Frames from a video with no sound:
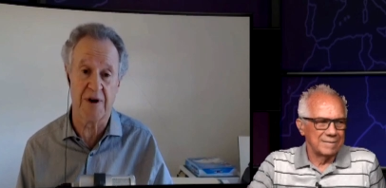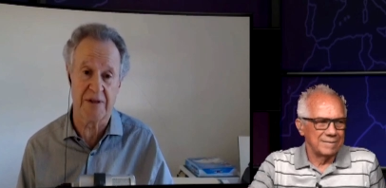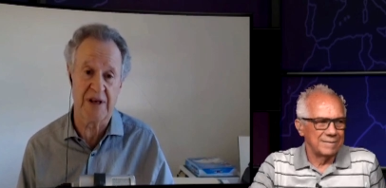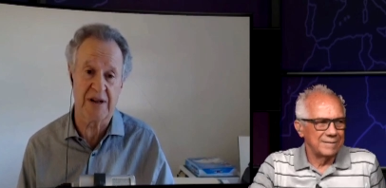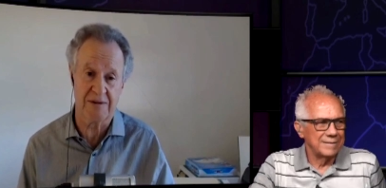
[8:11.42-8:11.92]

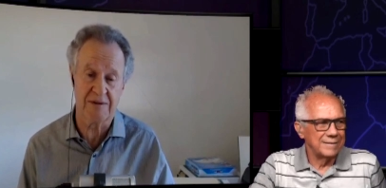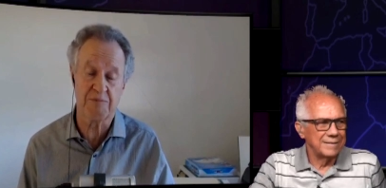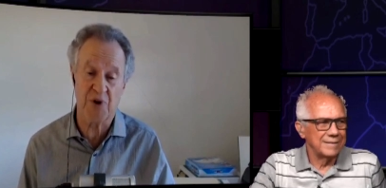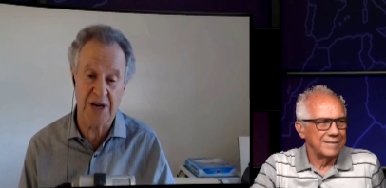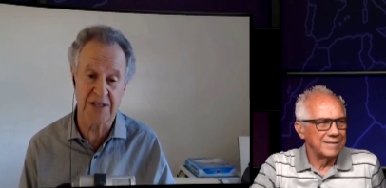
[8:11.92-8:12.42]
Speaker 1: that
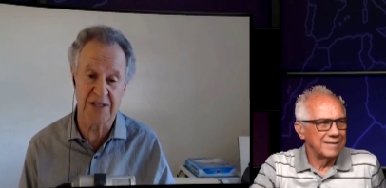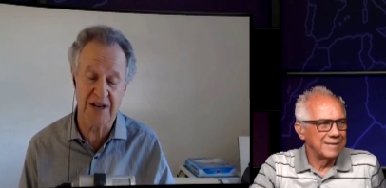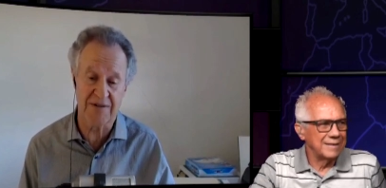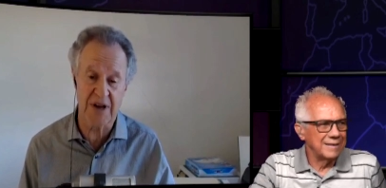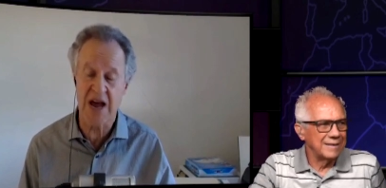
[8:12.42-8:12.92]
prices
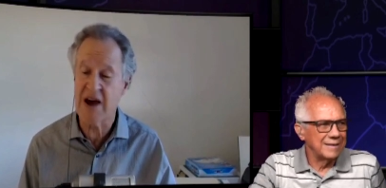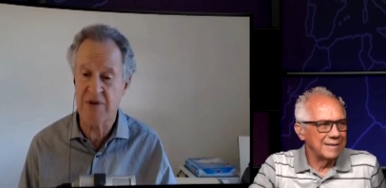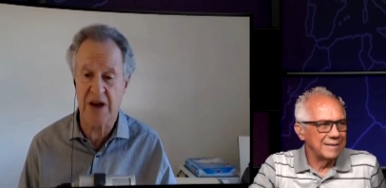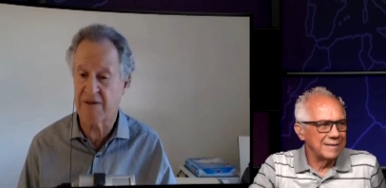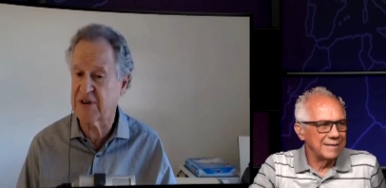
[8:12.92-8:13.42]
have every
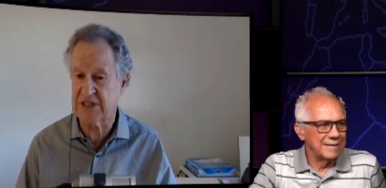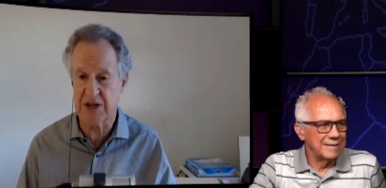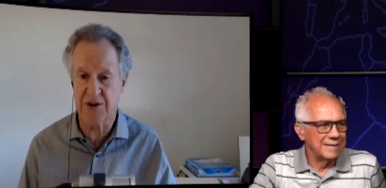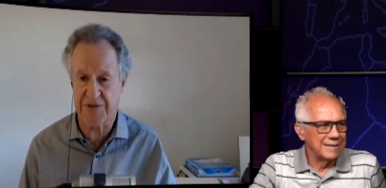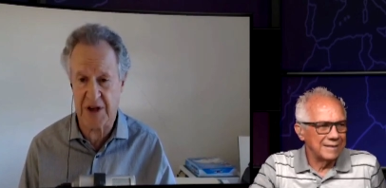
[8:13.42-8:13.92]
every
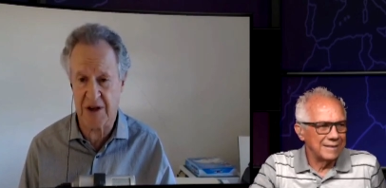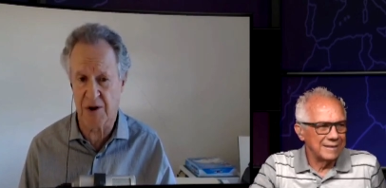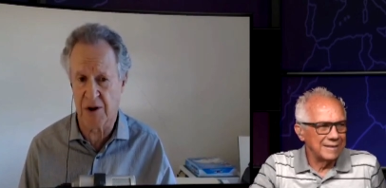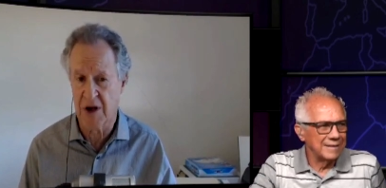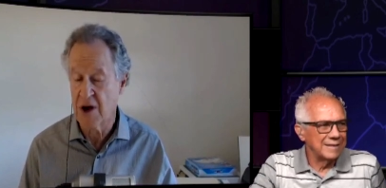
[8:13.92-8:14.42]
single thing
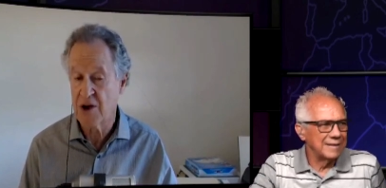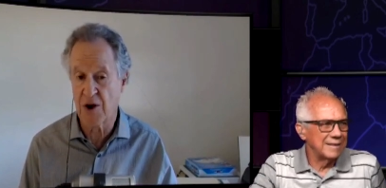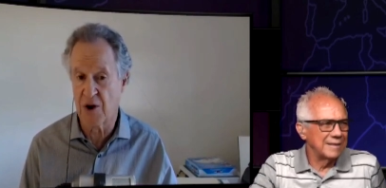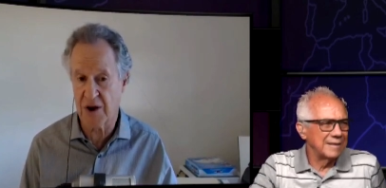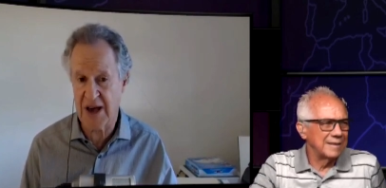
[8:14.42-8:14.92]
you you
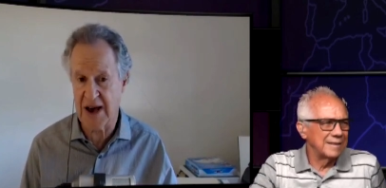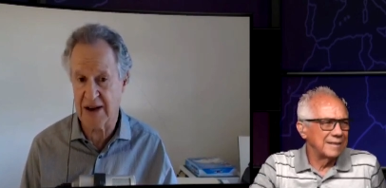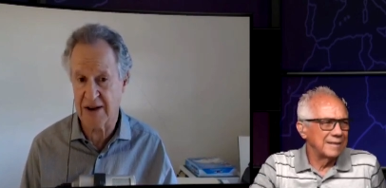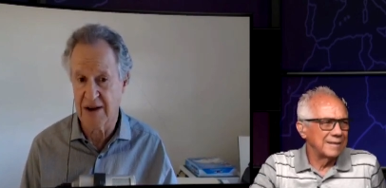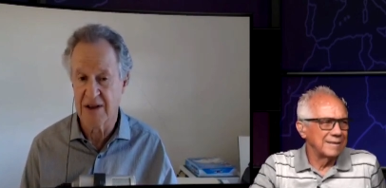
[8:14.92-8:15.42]
look at
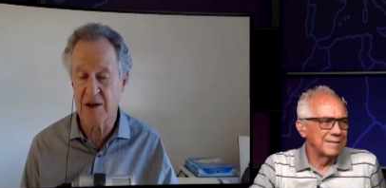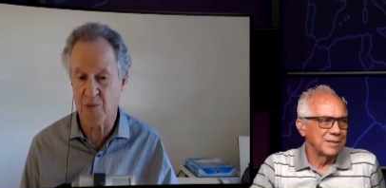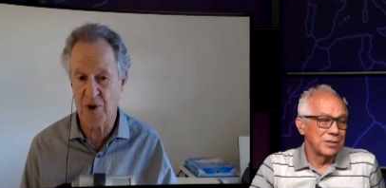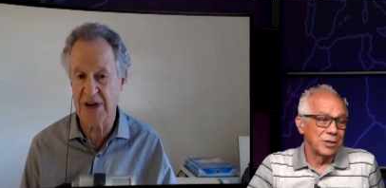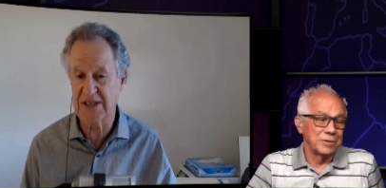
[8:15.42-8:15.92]
the There's
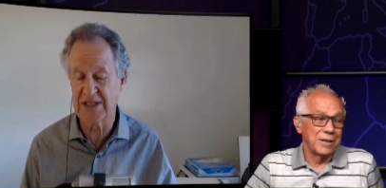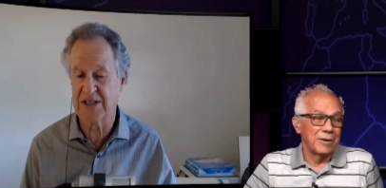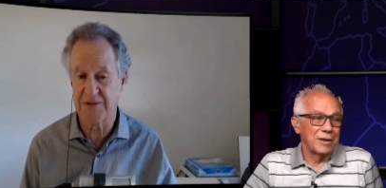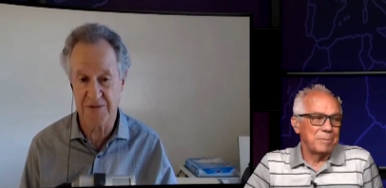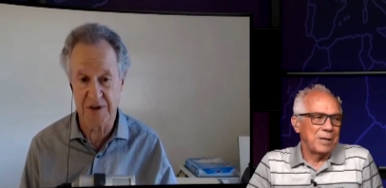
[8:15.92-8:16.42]
no doubt.
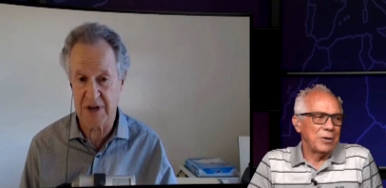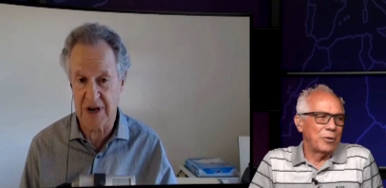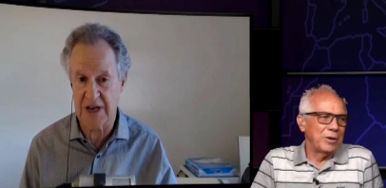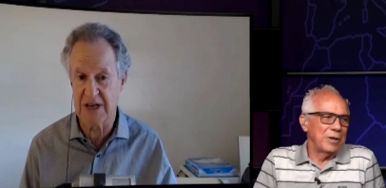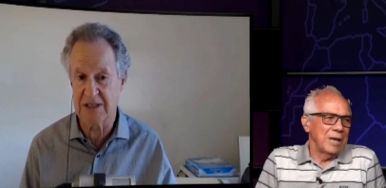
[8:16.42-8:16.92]
I mean,
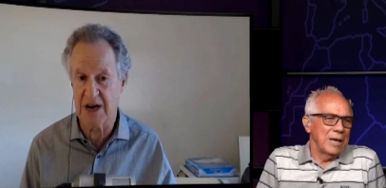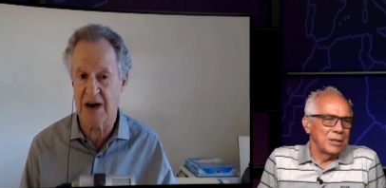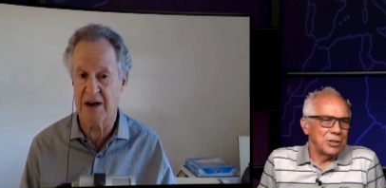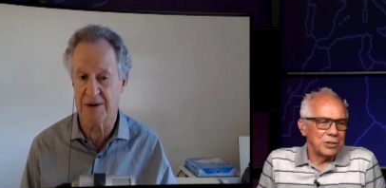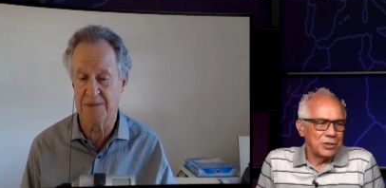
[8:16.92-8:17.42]
oil is high.
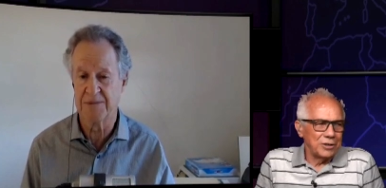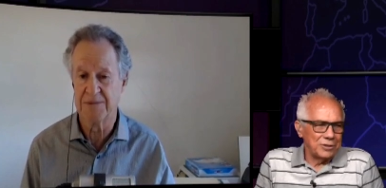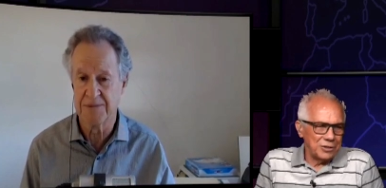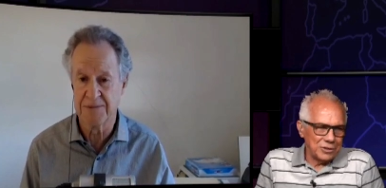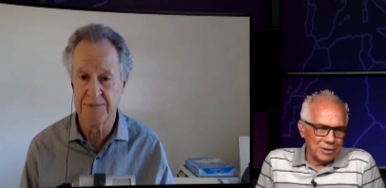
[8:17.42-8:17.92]
Just
Speaker 2: so
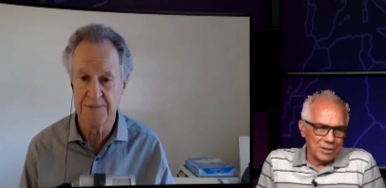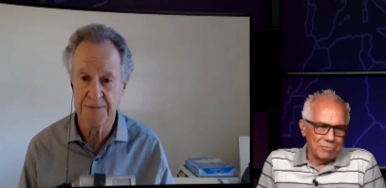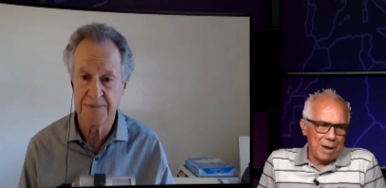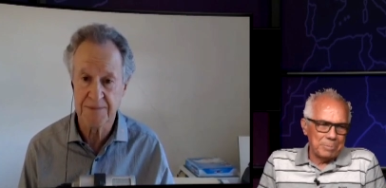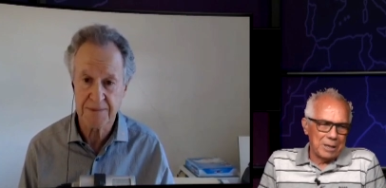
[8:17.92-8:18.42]
just so you can
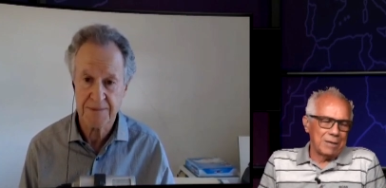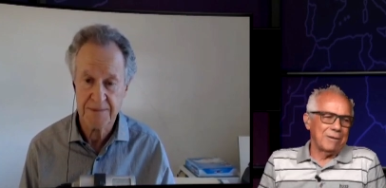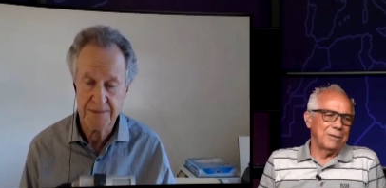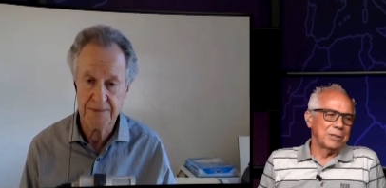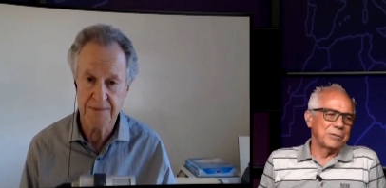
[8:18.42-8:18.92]
wrap your head
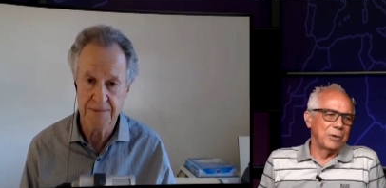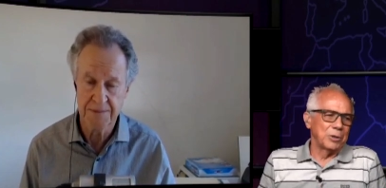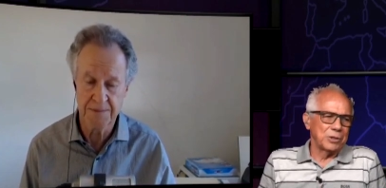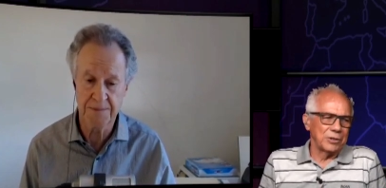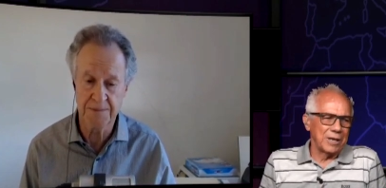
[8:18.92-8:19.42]
around this,
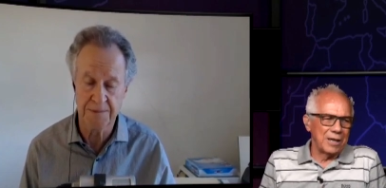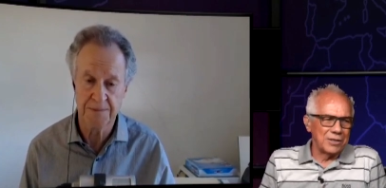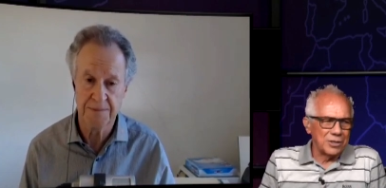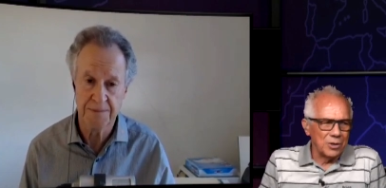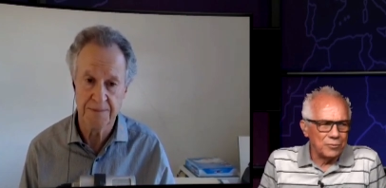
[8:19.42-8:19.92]
folks. Okay,
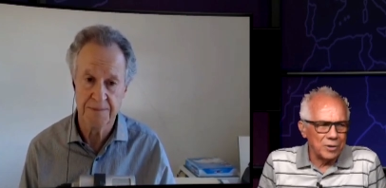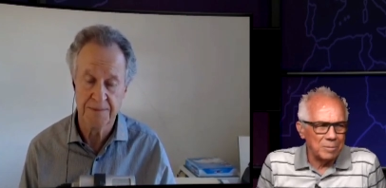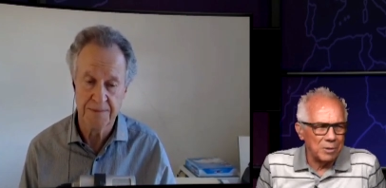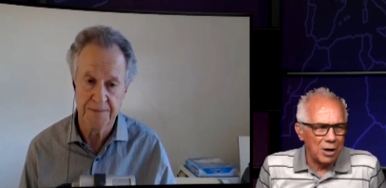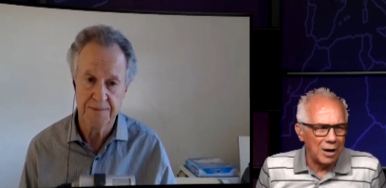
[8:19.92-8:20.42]
so from
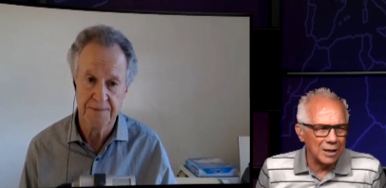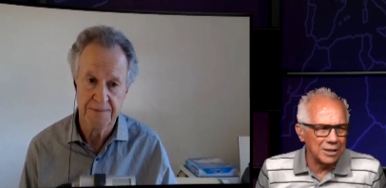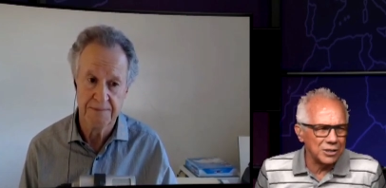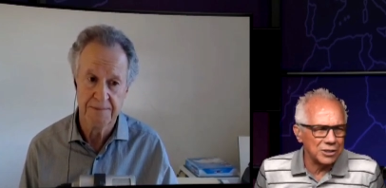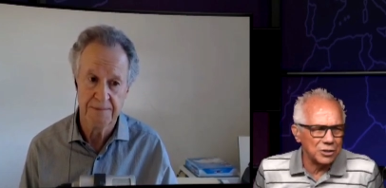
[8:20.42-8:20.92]

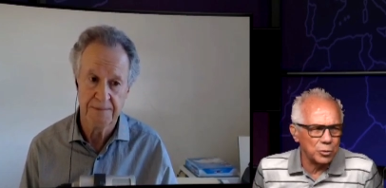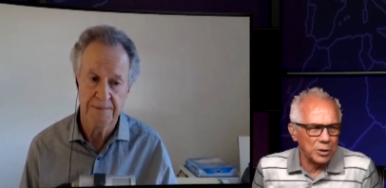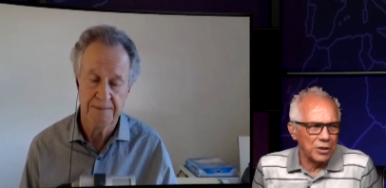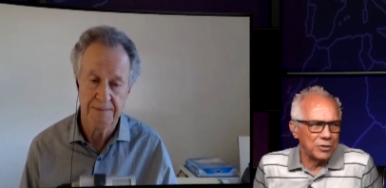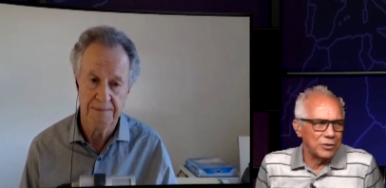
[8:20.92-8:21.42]
August
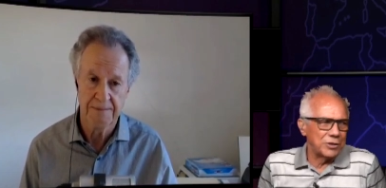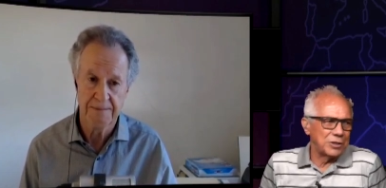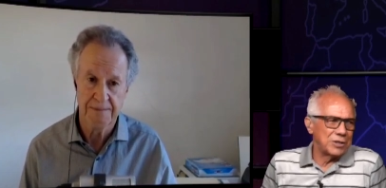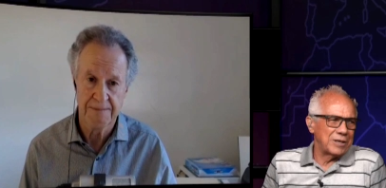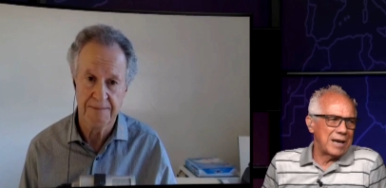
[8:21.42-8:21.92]
23rd
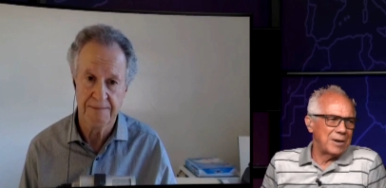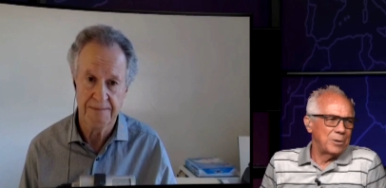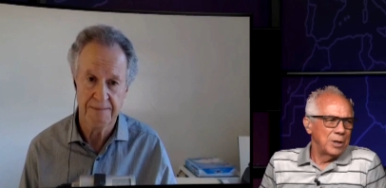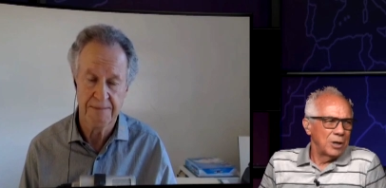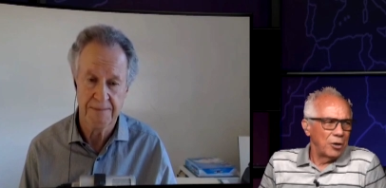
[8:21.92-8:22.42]
to now,
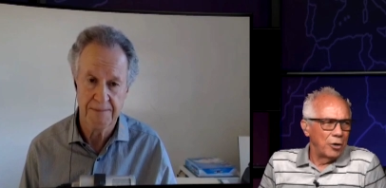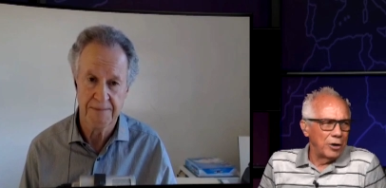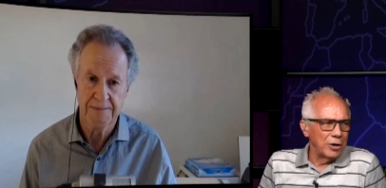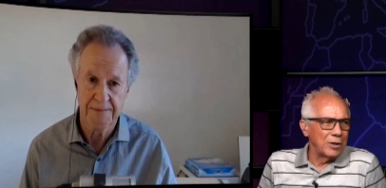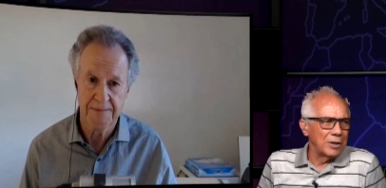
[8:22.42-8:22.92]
oil